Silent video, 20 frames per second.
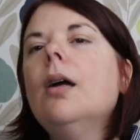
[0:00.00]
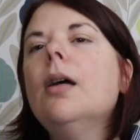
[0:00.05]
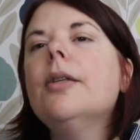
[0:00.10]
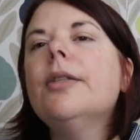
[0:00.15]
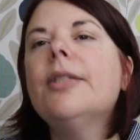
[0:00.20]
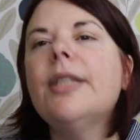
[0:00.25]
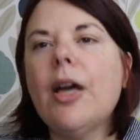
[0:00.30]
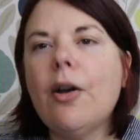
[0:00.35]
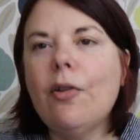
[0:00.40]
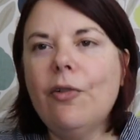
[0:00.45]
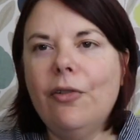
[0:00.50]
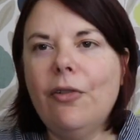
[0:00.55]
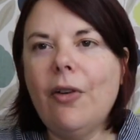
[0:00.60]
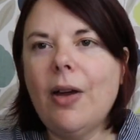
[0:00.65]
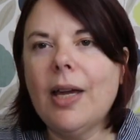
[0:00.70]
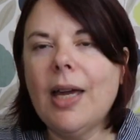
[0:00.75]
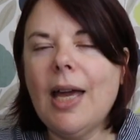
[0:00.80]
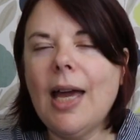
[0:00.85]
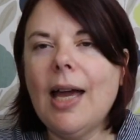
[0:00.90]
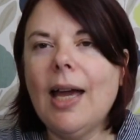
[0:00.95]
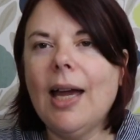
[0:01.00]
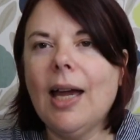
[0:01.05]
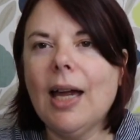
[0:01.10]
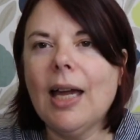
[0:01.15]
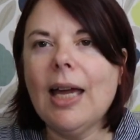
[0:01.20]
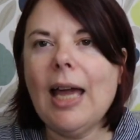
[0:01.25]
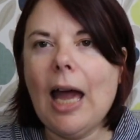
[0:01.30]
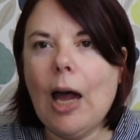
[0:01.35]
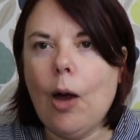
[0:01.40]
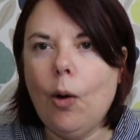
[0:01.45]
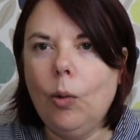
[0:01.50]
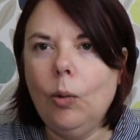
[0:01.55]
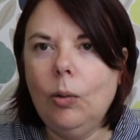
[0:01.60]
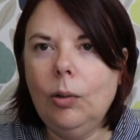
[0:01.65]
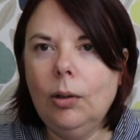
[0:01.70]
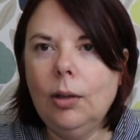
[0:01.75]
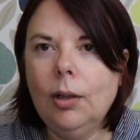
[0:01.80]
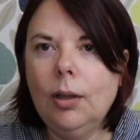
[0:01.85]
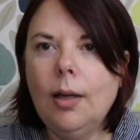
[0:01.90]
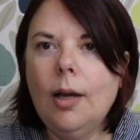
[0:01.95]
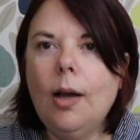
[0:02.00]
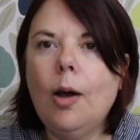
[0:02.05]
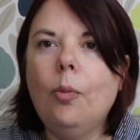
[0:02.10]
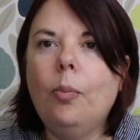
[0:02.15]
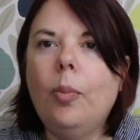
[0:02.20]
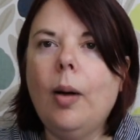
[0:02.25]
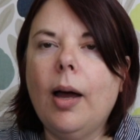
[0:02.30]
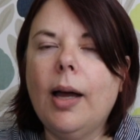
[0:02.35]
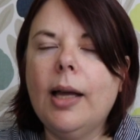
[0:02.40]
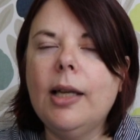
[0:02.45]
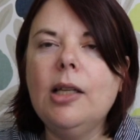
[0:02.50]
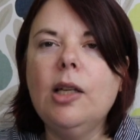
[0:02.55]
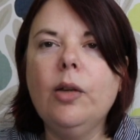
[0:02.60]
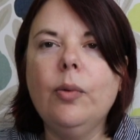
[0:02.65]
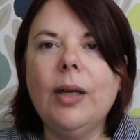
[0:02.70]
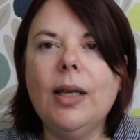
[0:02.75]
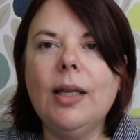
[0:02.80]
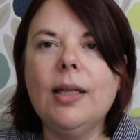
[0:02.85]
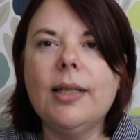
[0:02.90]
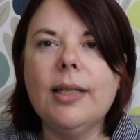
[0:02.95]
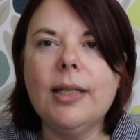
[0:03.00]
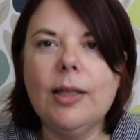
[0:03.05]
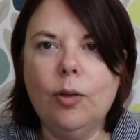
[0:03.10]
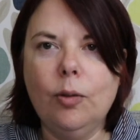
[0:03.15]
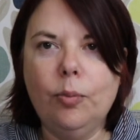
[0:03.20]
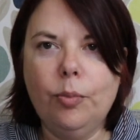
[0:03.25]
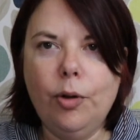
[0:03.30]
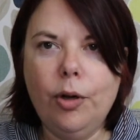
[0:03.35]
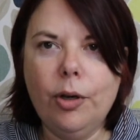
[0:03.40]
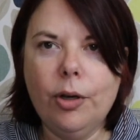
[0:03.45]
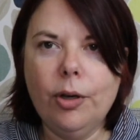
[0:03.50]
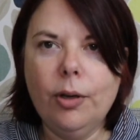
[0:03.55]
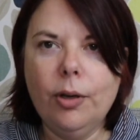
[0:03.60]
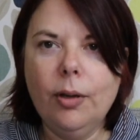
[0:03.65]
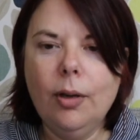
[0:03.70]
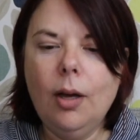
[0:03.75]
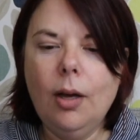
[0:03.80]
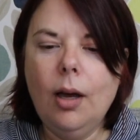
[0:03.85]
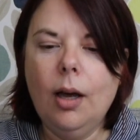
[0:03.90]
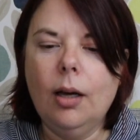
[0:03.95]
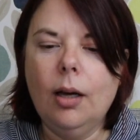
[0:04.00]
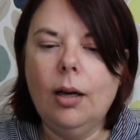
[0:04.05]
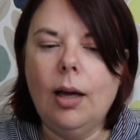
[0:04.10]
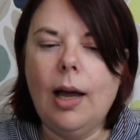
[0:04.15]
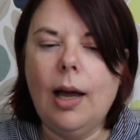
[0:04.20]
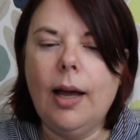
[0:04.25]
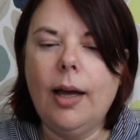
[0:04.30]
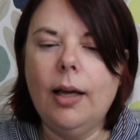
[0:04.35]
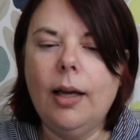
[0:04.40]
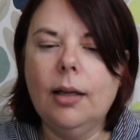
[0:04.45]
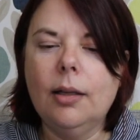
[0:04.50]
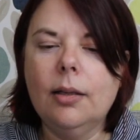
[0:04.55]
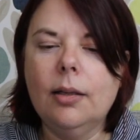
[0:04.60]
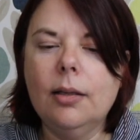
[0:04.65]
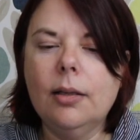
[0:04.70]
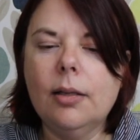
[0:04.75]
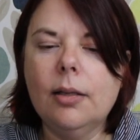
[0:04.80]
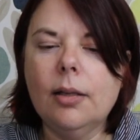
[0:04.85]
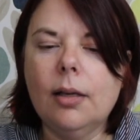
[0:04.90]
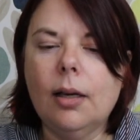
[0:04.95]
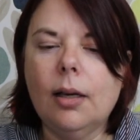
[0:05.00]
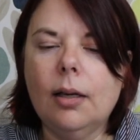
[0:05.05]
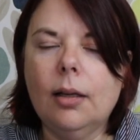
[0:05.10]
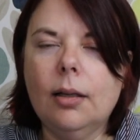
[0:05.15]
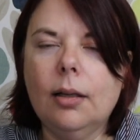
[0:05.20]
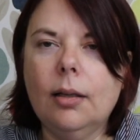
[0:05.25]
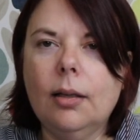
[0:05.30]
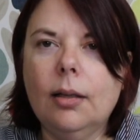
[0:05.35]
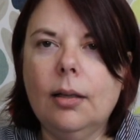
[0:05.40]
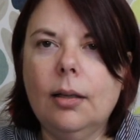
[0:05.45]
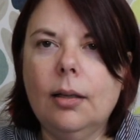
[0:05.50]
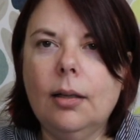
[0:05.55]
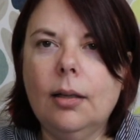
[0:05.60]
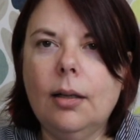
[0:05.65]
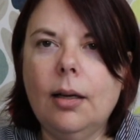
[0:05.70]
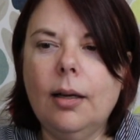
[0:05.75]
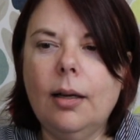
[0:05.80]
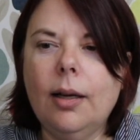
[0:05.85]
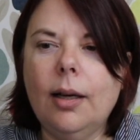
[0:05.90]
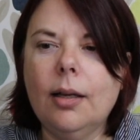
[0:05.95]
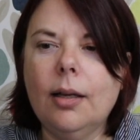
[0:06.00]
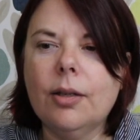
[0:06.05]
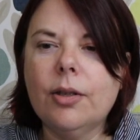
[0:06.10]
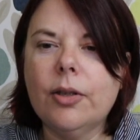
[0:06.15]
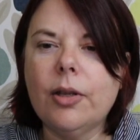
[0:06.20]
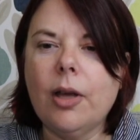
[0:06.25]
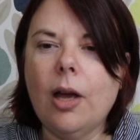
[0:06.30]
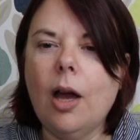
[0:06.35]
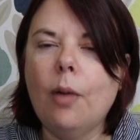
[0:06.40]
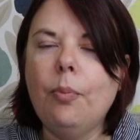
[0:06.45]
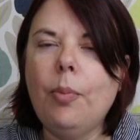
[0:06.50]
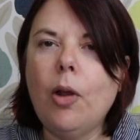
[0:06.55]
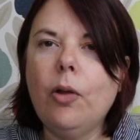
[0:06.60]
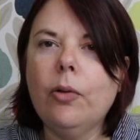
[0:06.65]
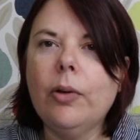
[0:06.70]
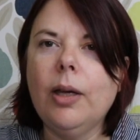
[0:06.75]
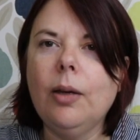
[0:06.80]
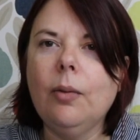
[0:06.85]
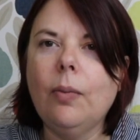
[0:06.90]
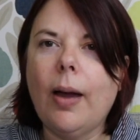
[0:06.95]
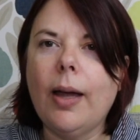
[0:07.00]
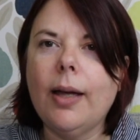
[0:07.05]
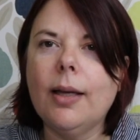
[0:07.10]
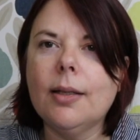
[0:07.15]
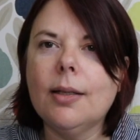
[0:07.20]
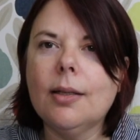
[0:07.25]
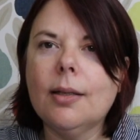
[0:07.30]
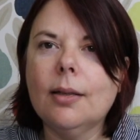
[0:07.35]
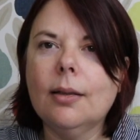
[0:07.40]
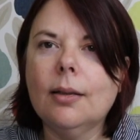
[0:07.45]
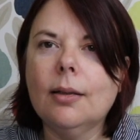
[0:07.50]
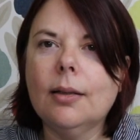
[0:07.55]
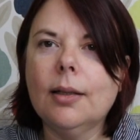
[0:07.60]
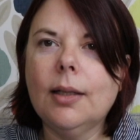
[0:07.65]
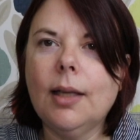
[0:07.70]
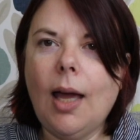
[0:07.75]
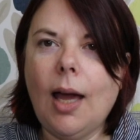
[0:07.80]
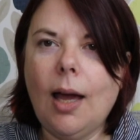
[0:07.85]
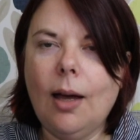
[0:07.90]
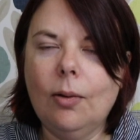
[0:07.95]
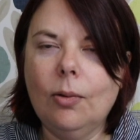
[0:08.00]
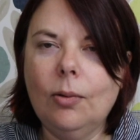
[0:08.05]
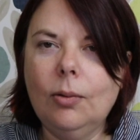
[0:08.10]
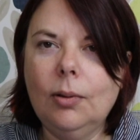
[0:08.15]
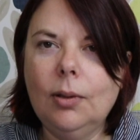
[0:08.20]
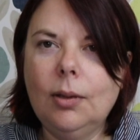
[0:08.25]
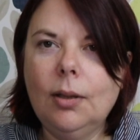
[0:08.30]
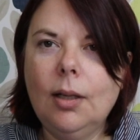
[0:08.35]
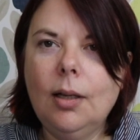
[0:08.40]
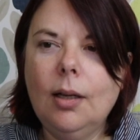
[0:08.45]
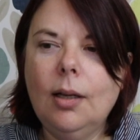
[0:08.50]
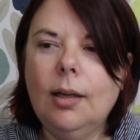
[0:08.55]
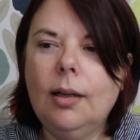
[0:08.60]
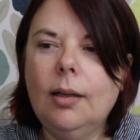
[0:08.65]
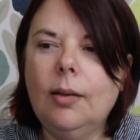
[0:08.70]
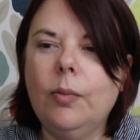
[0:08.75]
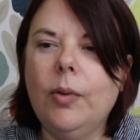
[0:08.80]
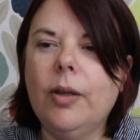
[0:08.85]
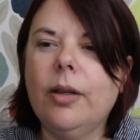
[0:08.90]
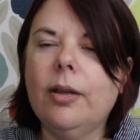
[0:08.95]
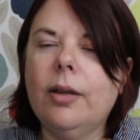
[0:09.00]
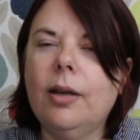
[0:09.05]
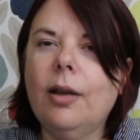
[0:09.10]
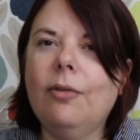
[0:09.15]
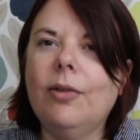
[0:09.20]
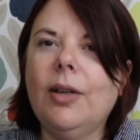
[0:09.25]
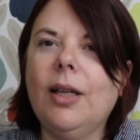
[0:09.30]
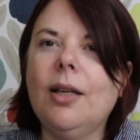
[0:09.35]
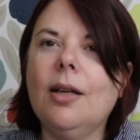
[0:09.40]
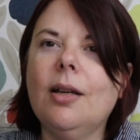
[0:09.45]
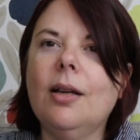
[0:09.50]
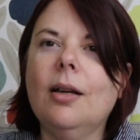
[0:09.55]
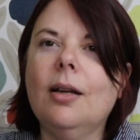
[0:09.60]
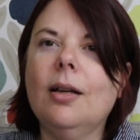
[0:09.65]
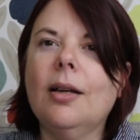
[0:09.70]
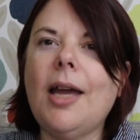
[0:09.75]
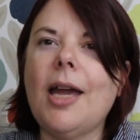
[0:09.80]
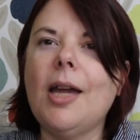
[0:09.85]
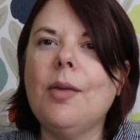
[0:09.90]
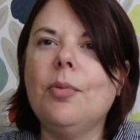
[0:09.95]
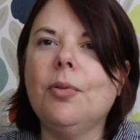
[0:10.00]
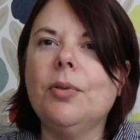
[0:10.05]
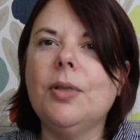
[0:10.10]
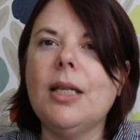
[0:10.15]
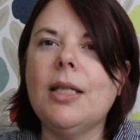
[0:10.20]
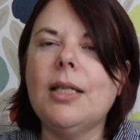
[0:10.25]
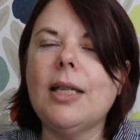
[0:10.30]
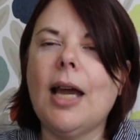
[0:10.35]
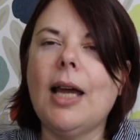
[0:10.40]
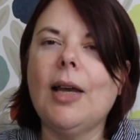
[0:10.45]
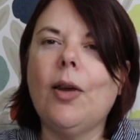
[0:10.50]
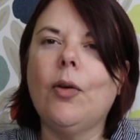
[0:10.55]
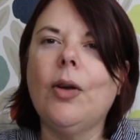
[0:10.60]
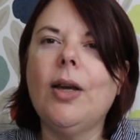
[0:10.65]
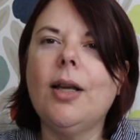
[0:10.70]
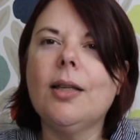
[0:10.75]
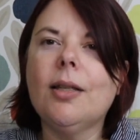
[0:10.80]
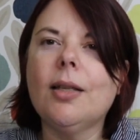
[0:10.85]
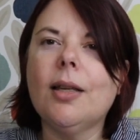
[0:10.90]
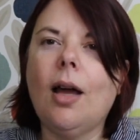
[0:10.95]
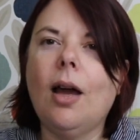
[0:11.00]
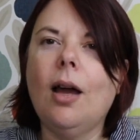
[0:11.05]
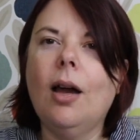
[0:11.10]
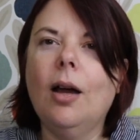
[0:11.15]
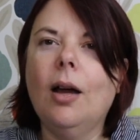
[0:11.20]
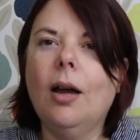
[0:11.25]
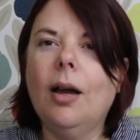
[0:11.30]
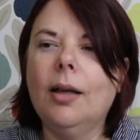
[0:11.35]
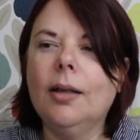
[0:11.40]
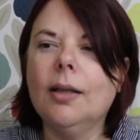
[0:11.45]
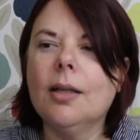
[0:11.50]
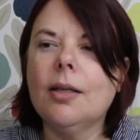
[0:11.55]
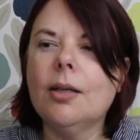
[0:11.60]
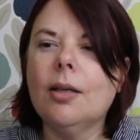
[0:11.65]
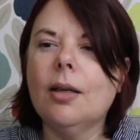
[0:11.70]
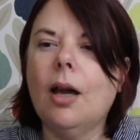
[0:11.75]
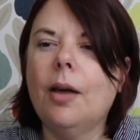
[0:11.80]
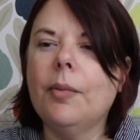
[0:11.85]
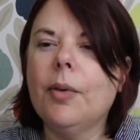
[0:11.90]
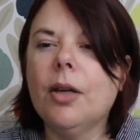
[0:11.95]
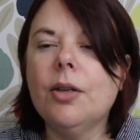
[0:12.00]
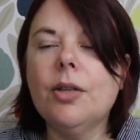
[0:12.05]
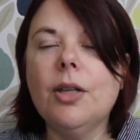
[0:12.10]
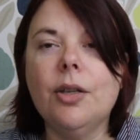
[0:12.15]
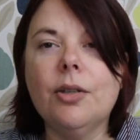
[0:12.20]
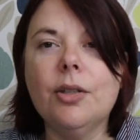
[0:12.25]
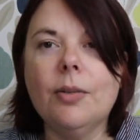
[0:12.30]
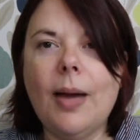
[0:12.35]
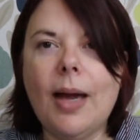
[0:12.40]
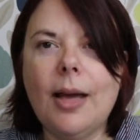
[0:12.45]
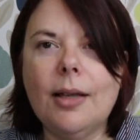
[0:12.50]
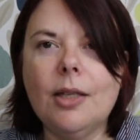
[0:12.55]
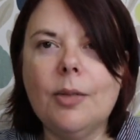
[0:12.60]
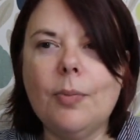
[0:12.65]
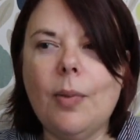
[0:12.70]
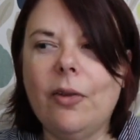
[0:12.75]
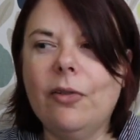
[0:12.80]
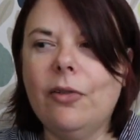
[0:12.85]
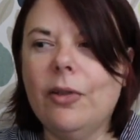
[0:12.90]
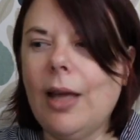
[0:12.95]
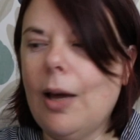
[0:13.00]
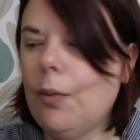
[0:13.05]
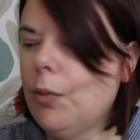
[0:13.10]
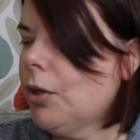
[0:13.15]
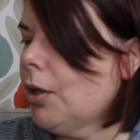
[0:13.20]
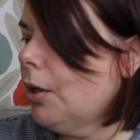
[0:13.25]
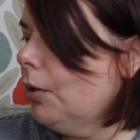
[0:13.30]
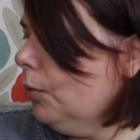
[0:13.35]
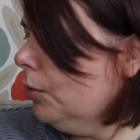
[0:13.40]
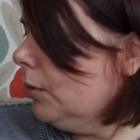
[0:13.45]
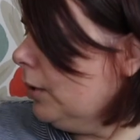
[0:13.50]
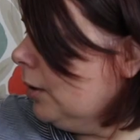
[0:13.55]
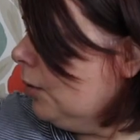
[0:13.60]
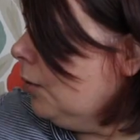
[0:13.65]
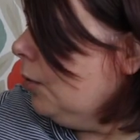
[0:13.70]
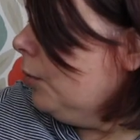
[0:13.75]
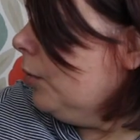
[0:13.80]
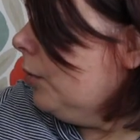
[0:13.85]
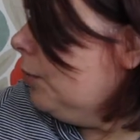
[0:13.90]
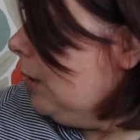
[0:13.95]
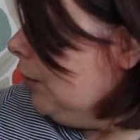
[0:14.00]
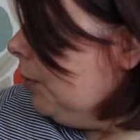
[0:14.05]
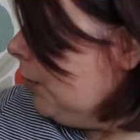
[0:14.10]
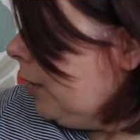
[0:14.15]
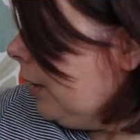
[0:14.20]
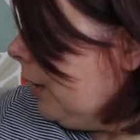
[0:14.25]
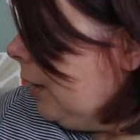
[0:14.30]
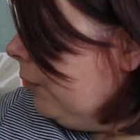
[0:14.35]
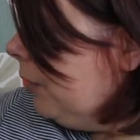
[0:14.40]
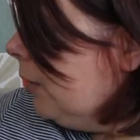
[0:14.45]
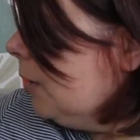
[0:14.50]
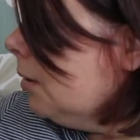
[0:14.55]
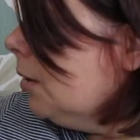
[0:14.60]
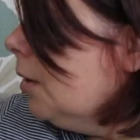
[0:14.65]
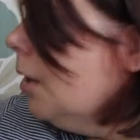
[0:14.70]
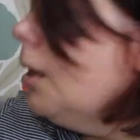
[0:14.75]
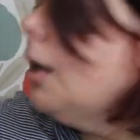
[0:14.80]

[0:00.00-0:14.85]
Self-Care Cowl by Louise Tilbrook, and it's a bulky weight cowl with a lovely cable detail on it, and I'm going to use some handspun for that, which I thought I'd got with me, but I haven't.